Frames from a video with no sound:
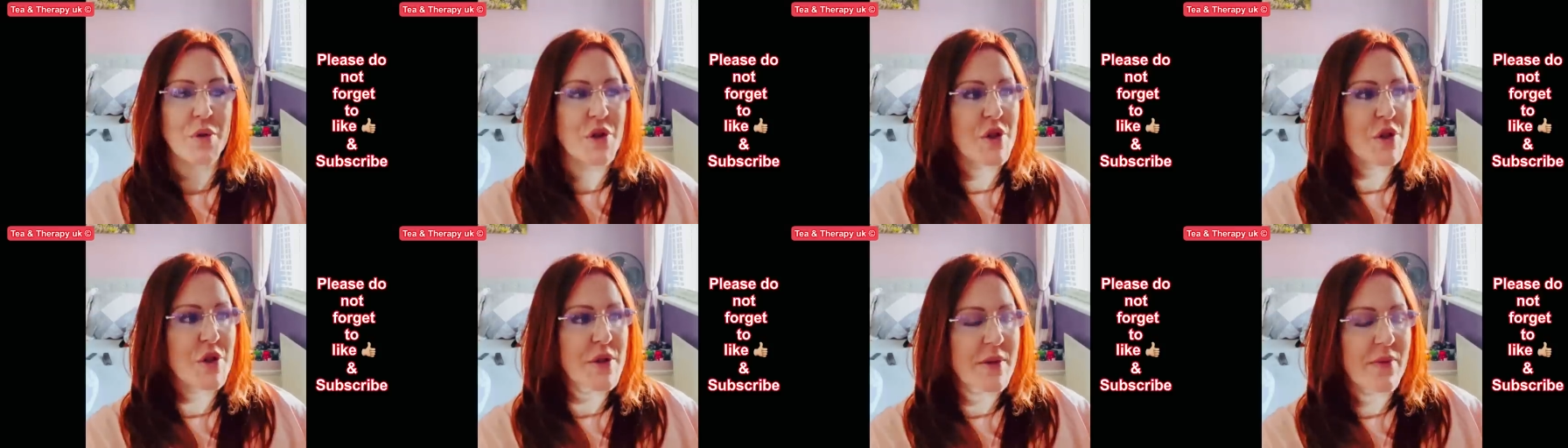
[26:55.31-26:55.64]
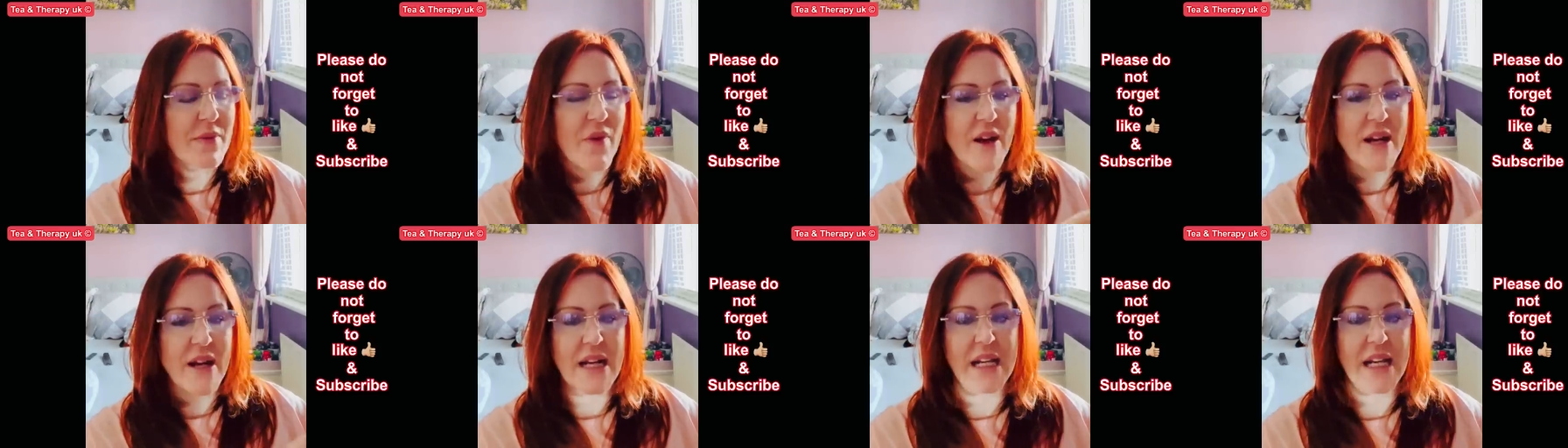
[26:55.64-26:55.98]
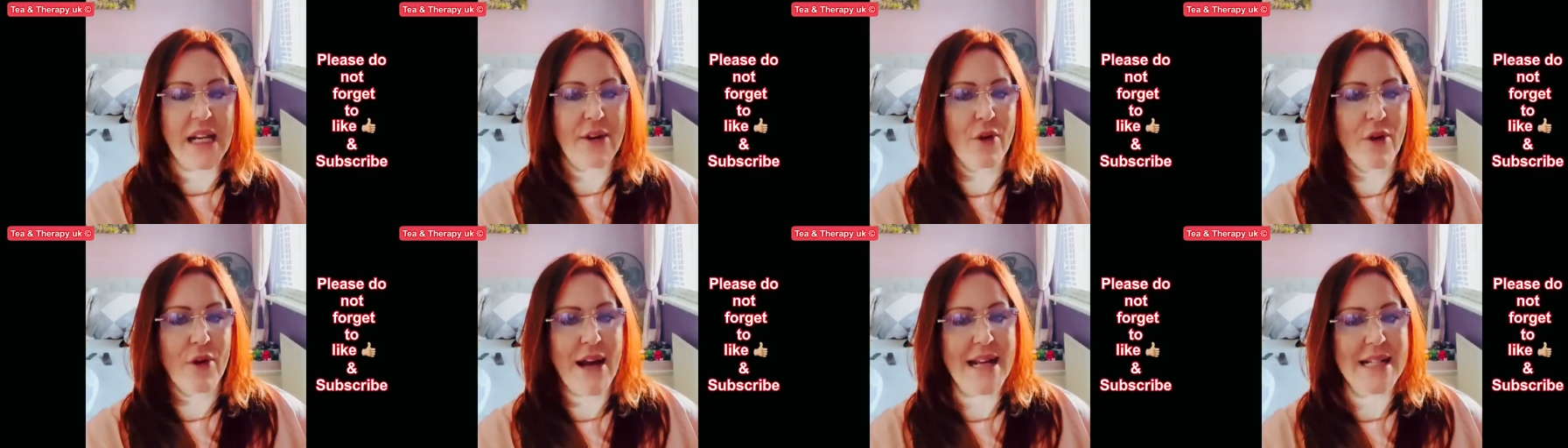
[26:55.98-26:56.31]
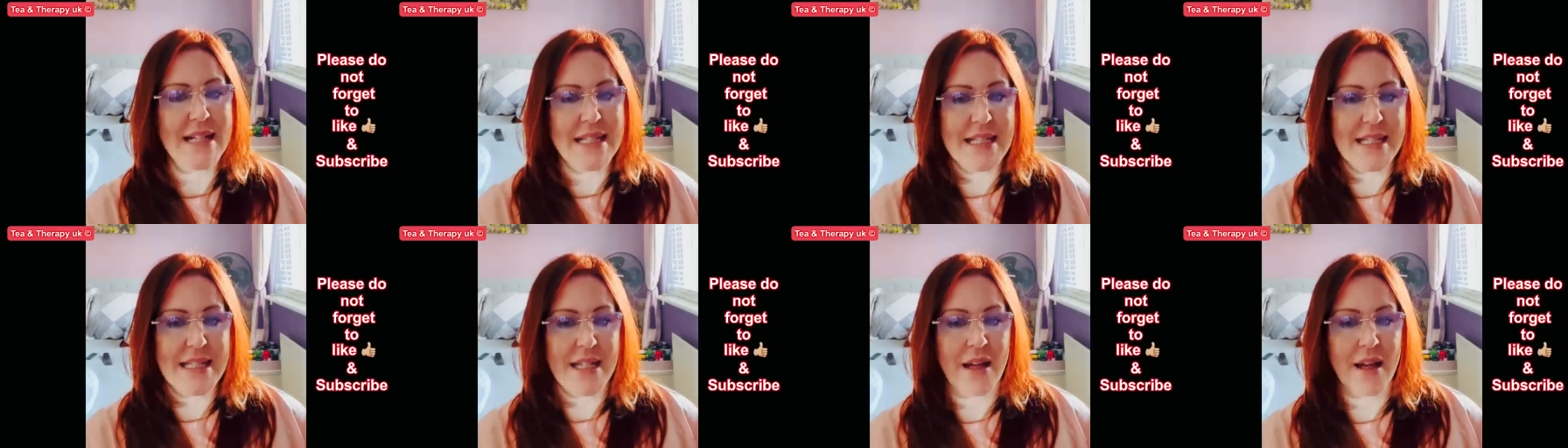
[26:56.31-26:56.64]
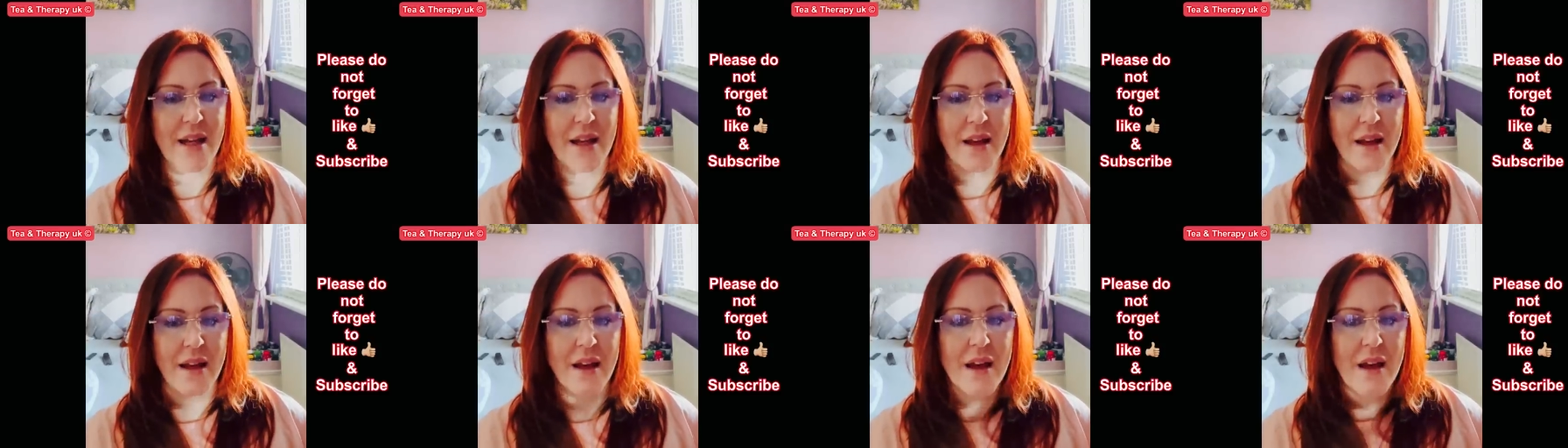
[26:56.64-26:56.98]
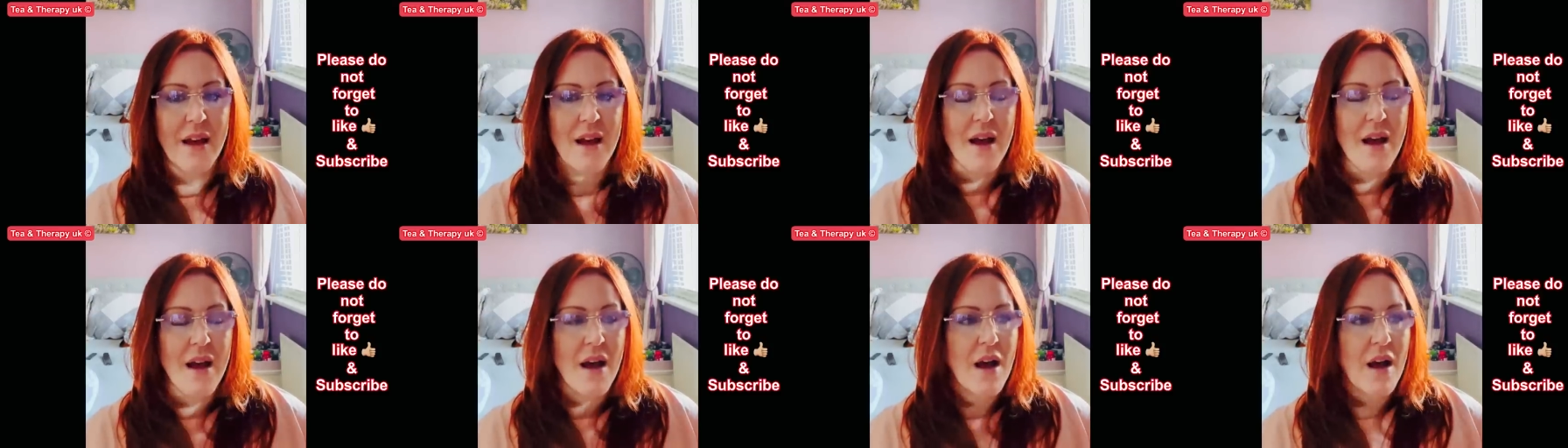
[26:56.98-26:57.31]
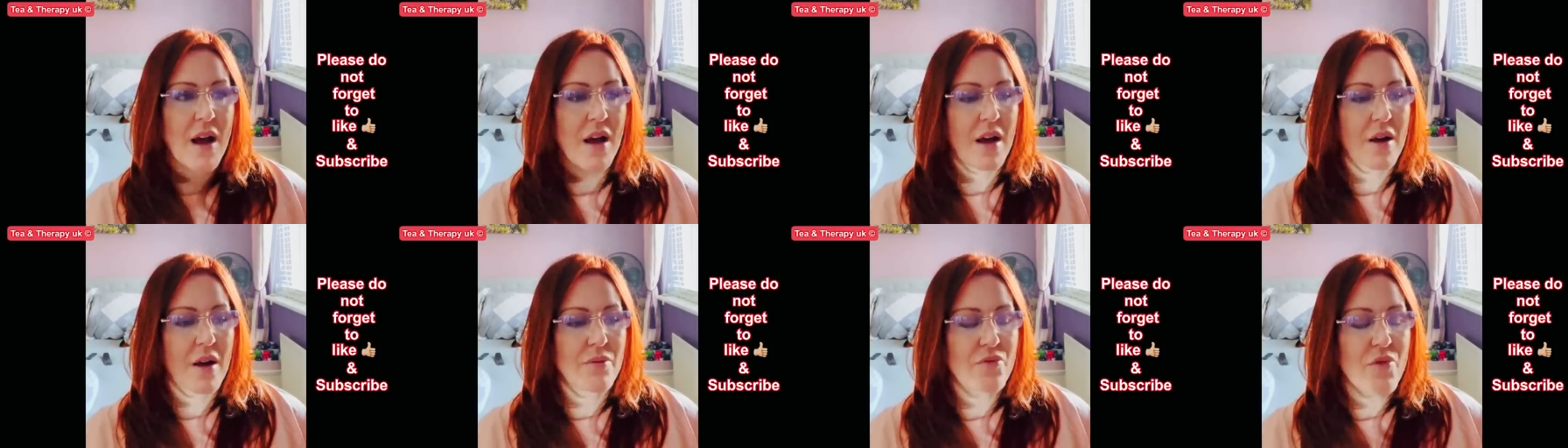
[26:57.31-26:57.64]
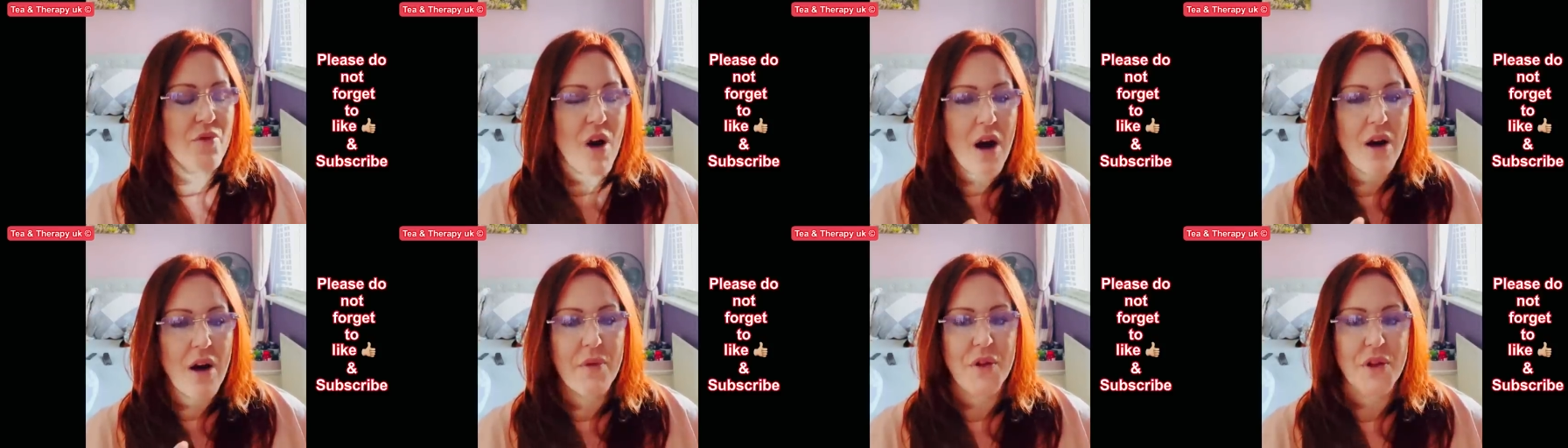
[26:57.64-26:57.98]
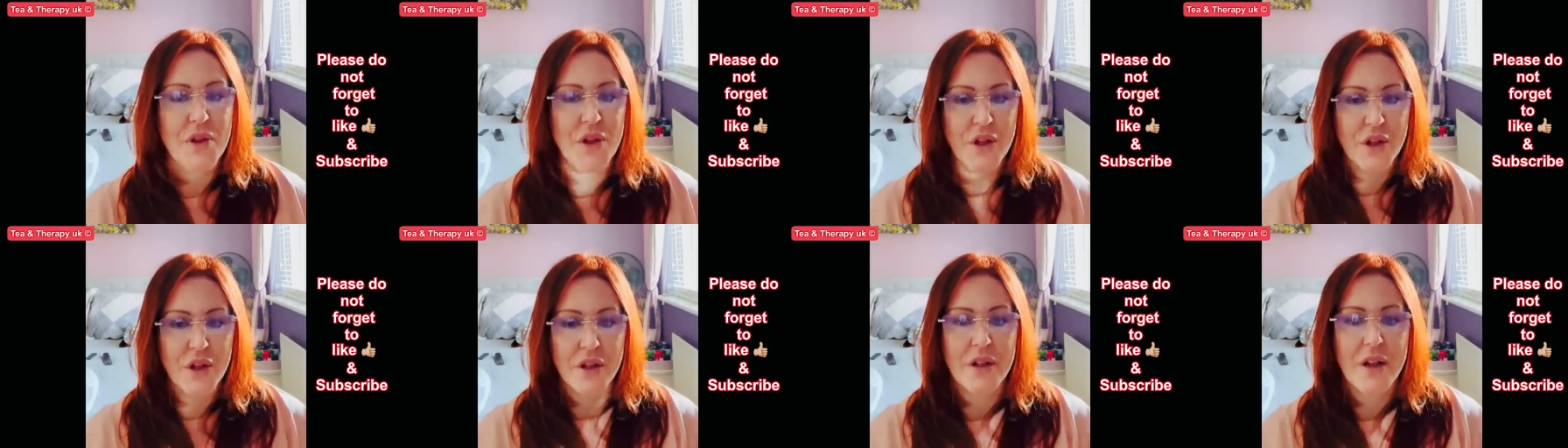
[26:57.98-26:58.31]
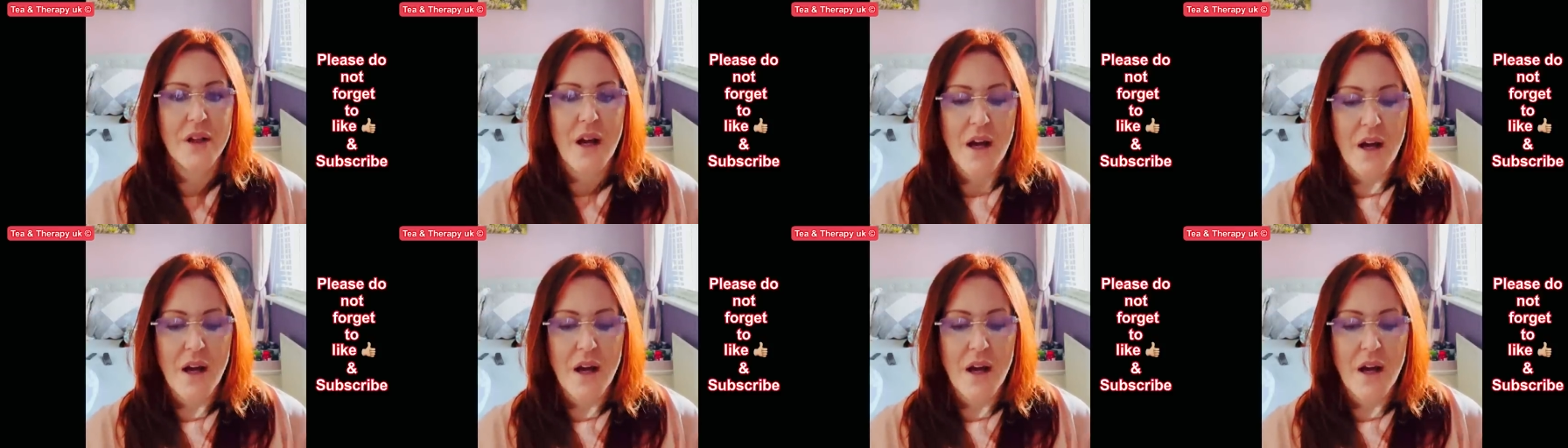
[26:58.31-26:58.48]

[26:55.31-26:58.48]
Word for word: They'll do some very clever editing, um, rather than,